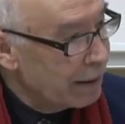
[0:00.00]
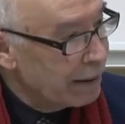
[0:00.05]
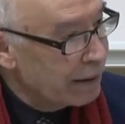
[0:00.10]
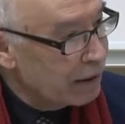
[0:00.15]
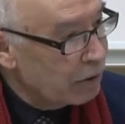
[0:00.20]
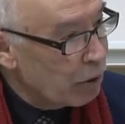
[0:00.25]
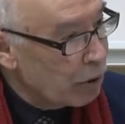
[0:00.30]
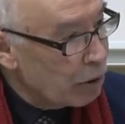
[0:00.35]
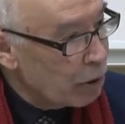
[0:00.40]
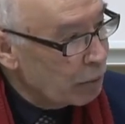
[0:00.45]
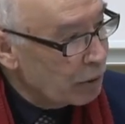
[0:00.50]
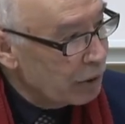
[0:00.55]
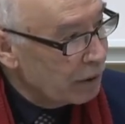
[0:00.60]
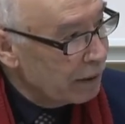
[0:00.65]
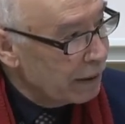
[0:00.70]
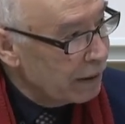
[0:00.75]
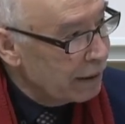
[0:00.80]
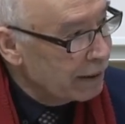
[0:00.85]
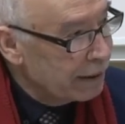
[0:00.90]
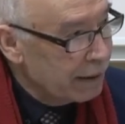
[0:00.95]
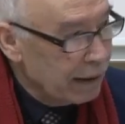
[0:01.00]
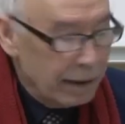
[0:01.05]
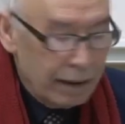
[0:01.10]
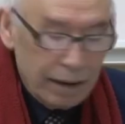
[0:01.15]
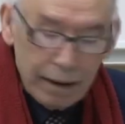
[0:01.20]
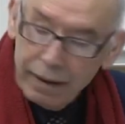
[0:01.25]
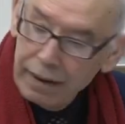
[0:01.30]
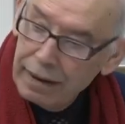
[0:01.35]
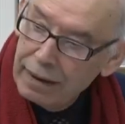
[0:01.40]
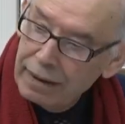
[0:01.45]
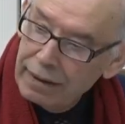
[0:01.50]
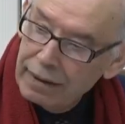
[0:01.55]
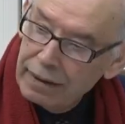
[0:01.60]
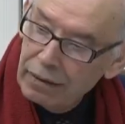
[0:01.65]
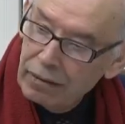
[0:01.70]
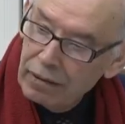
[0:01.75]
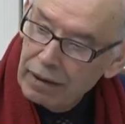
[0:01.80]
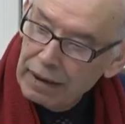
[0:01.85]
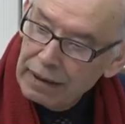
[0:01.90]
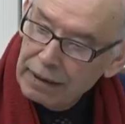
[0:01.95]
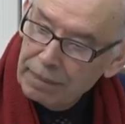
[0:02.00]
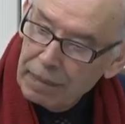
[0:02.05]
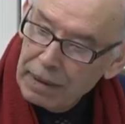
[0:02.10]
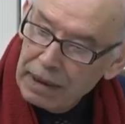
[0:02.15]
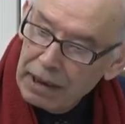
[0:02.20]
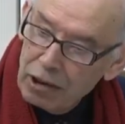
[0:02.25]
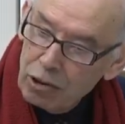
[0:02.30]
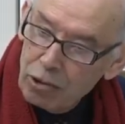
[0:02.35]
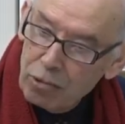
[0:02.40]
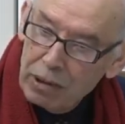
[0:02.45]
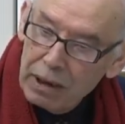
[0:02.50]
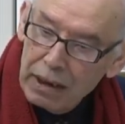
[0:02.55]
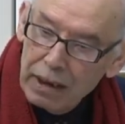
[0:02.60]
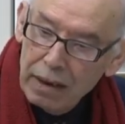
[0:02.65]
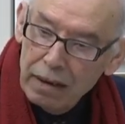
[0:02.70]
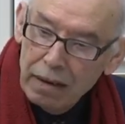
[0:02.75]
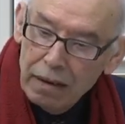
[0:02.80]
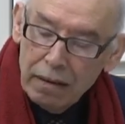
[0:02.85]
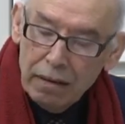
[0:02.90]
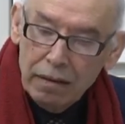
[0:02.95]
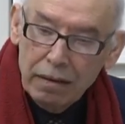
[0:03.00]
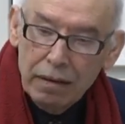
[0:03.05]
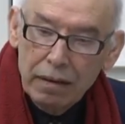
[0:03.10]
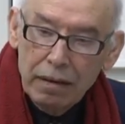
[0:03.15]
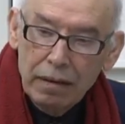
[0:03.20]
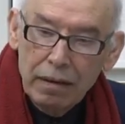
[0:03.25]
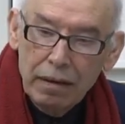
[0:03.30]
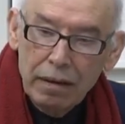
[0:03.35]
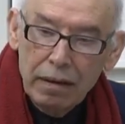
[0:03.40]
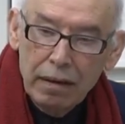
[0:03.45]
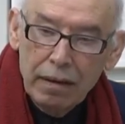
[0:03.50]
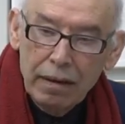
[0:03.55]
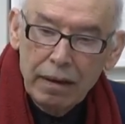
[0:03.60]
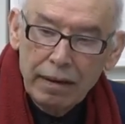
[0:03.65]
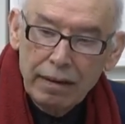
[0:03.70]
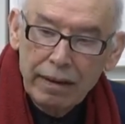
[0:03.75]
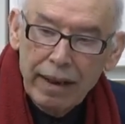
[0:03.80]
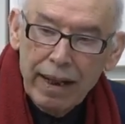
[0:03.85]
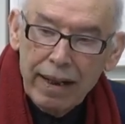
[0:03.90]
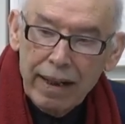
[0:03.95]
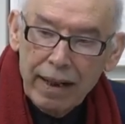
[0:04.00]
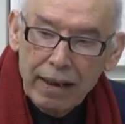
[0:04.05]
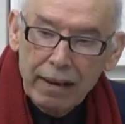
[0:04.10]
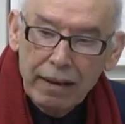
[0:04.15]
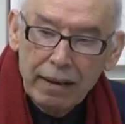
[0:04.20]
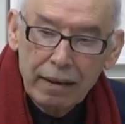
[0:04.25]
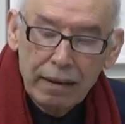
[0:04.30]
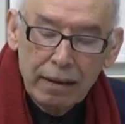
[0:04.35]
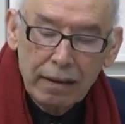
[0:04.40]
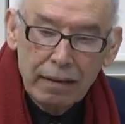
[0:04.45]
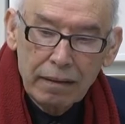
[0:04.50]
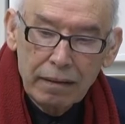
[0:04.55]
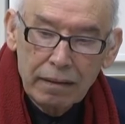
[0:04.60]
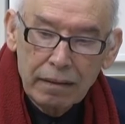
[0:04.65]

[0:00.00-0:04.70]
this corruption is, you know, explaining really direct